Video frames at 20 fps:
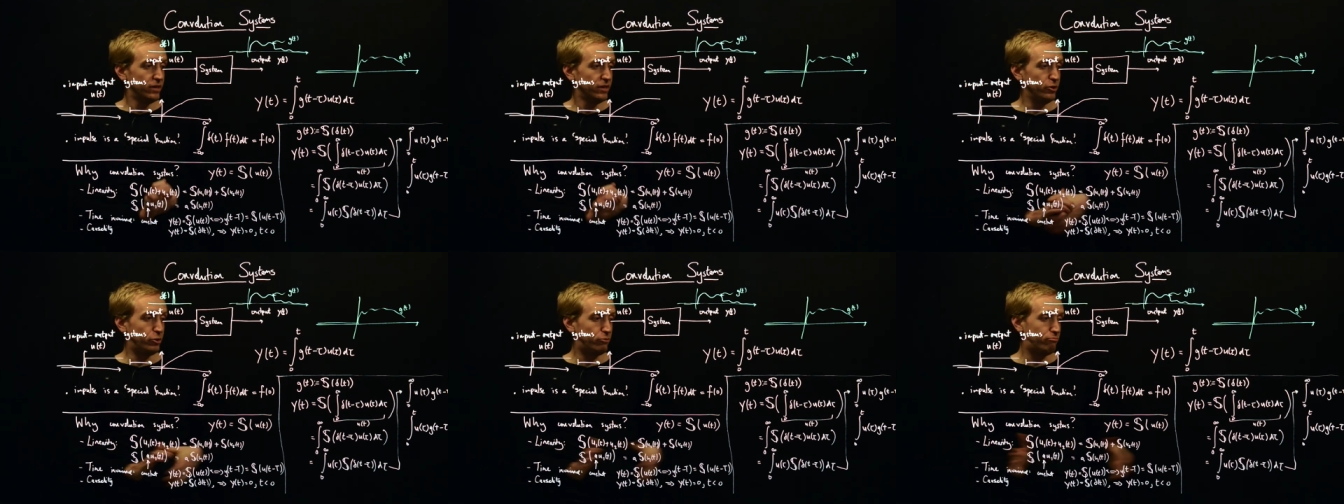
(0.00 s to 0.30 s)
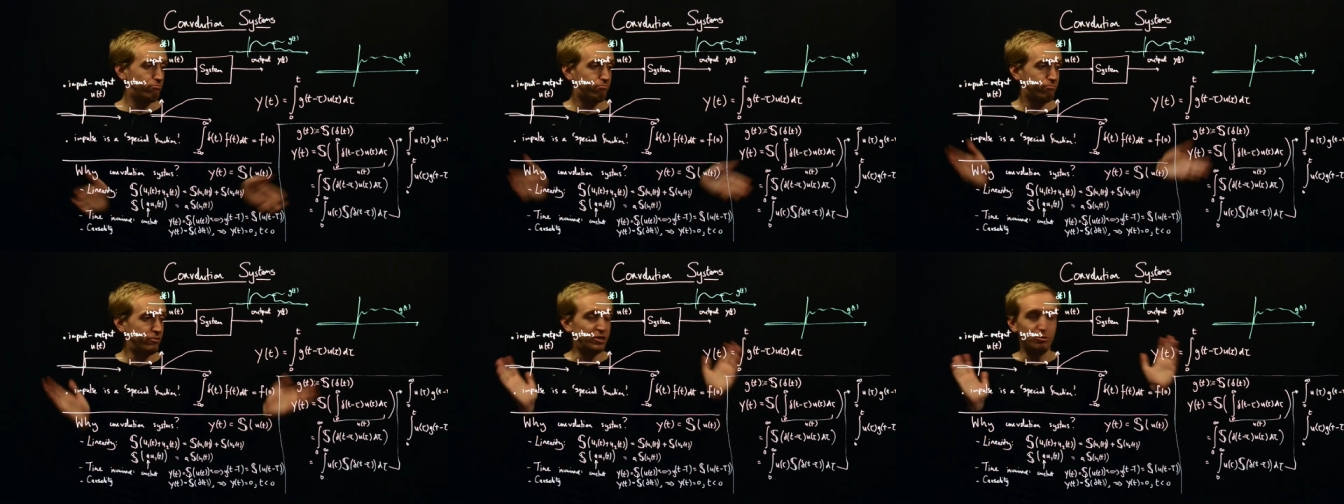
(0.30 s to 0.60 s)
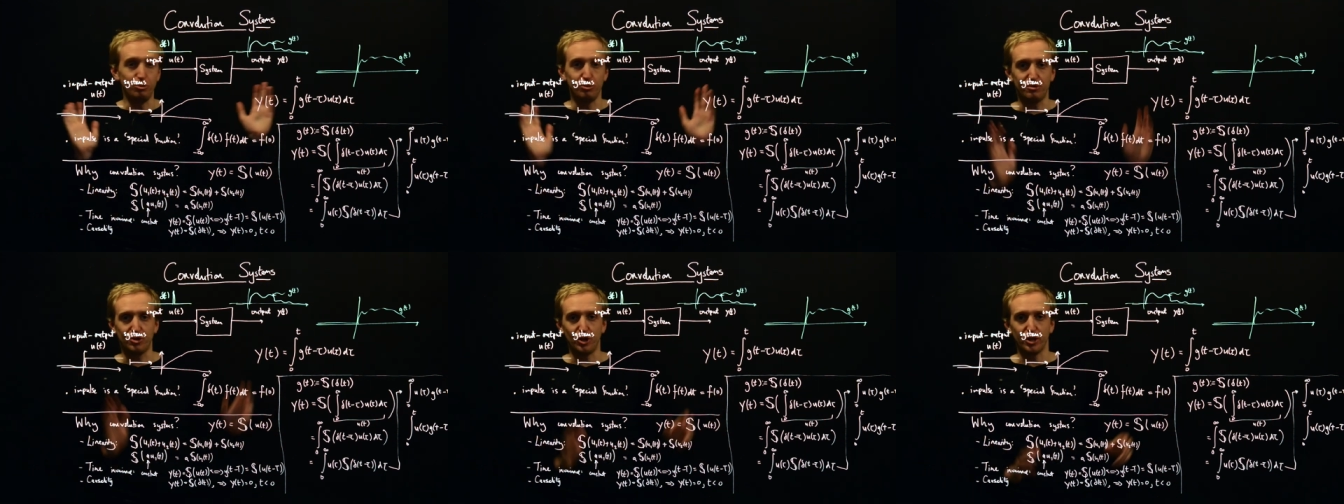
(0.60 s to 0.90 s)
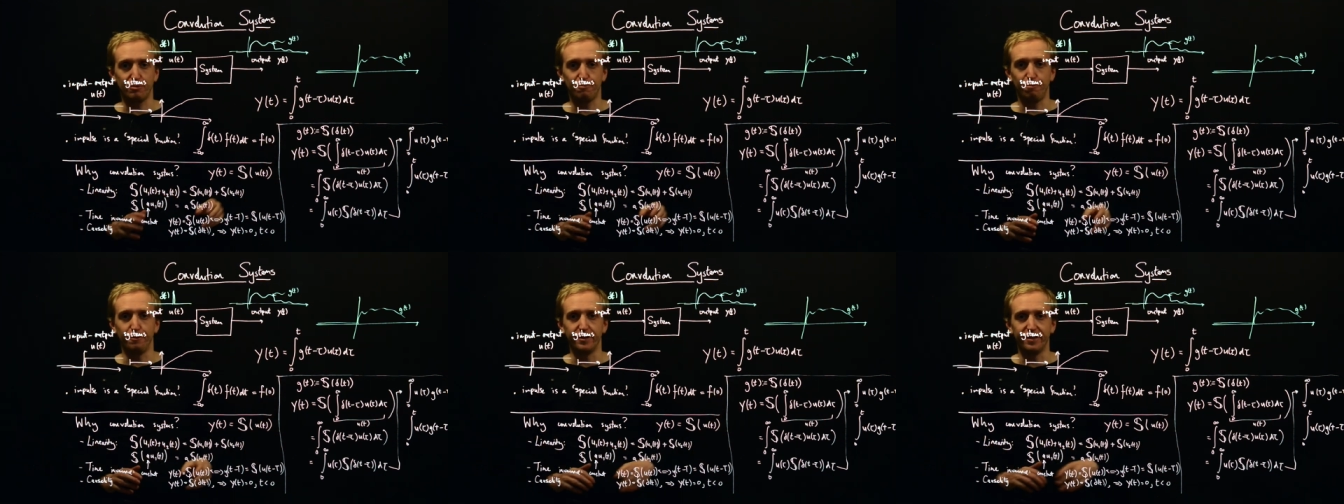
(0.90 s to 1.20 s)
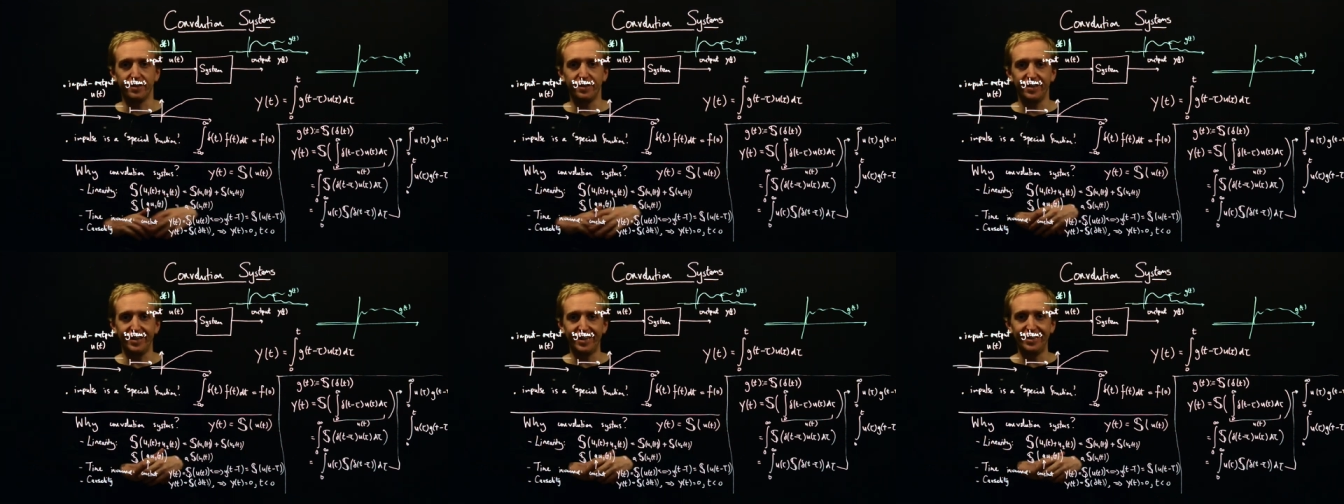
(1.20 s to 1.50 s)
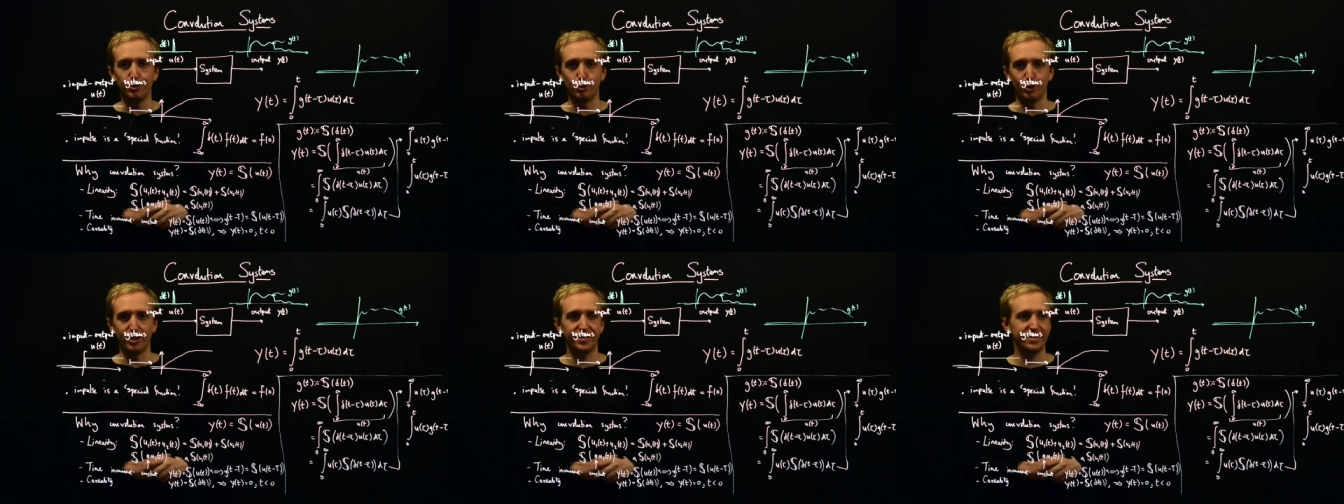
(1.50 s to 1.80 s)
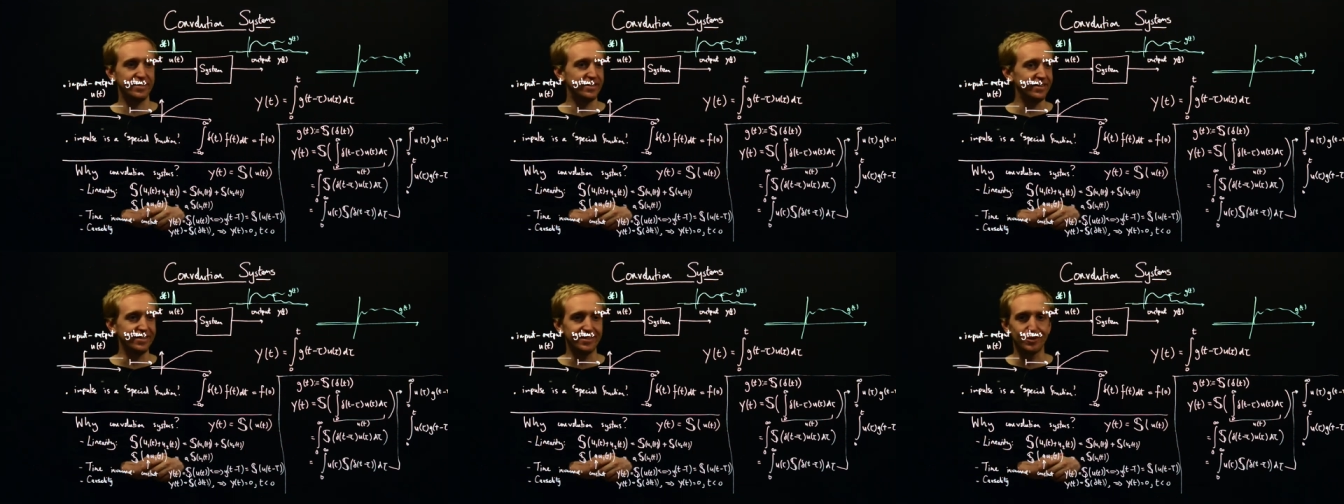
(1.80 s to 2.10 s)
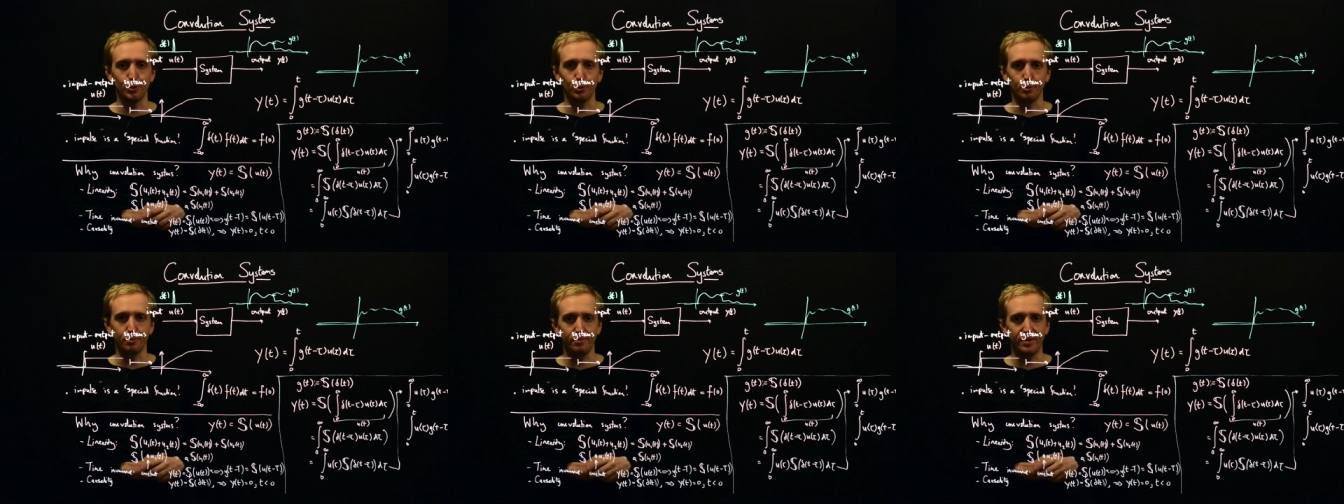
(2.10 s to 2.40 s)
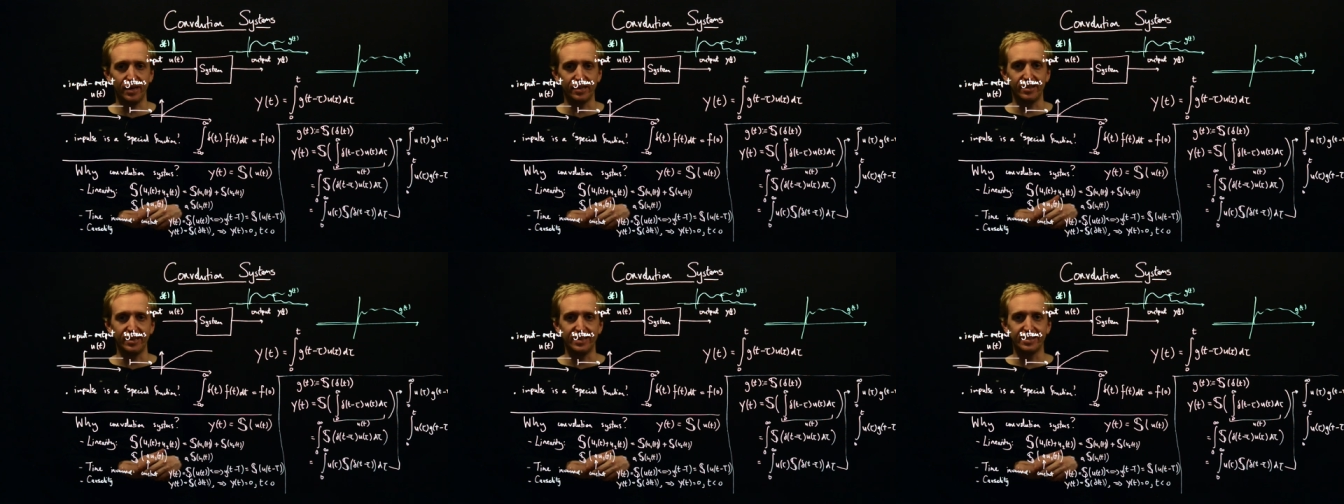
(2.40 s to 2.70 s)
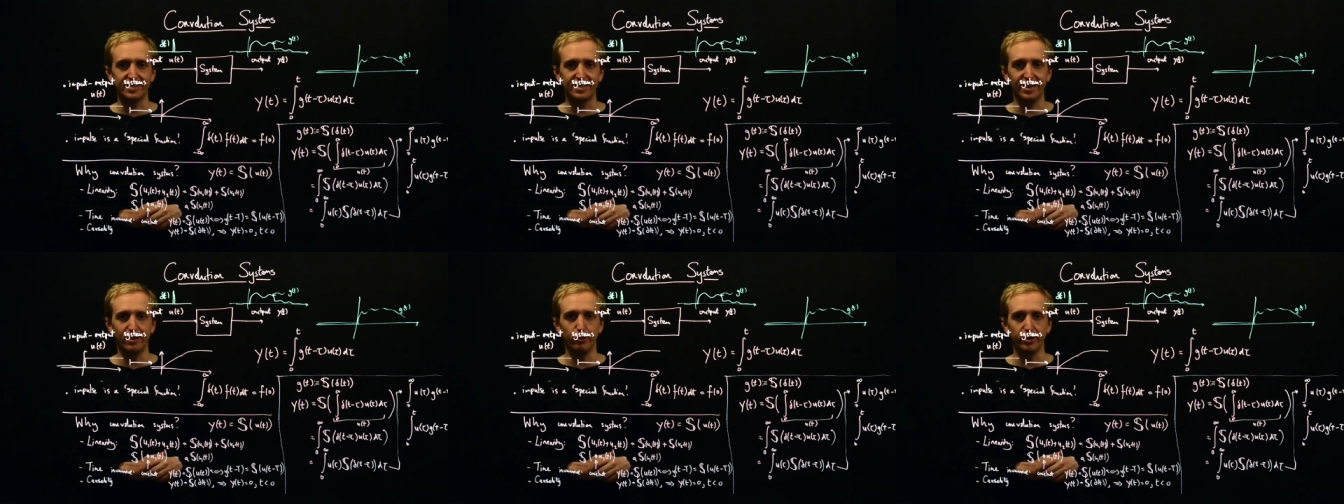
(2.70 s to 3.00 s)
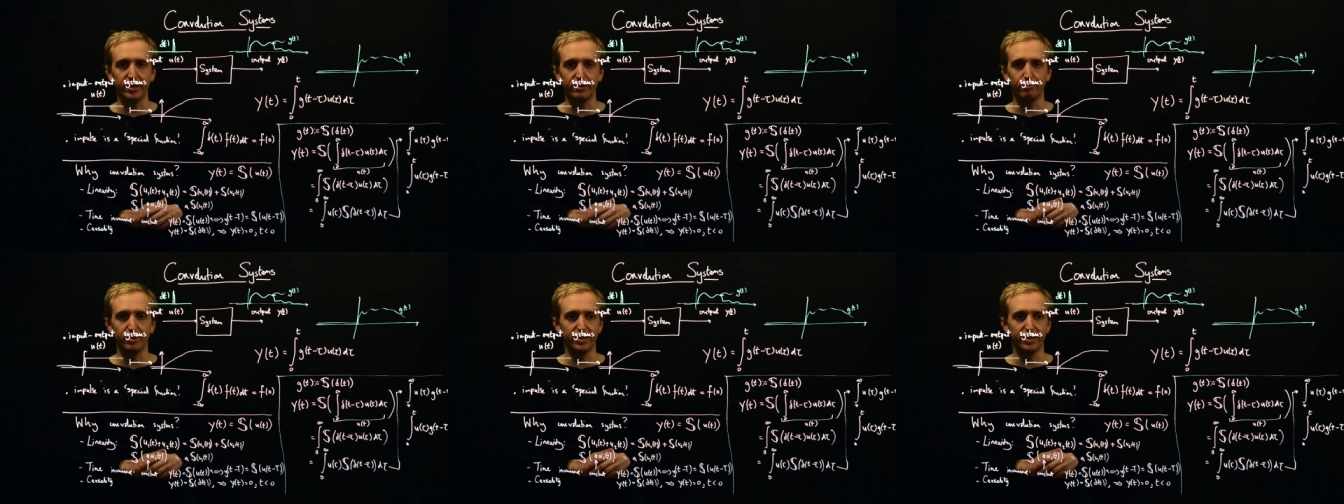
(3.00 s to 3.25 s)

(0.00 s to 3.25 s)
you this was just for interest and sort of get things going,